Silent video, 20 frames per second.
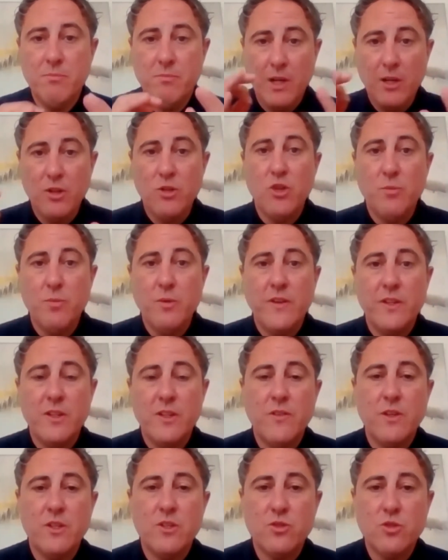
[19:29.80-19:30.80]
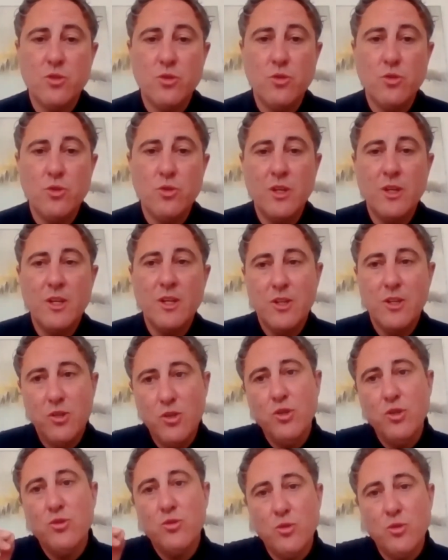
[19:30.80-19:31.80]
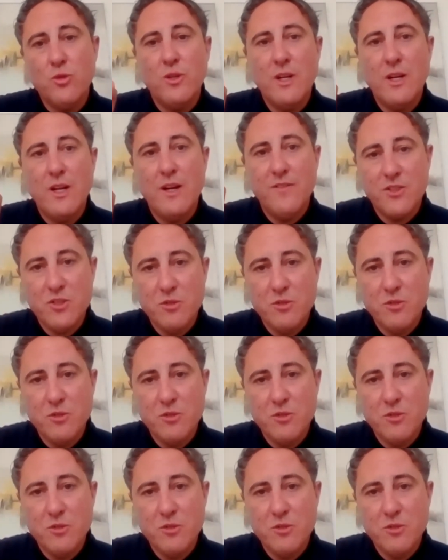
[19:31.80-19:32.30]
a group of individuals who you know have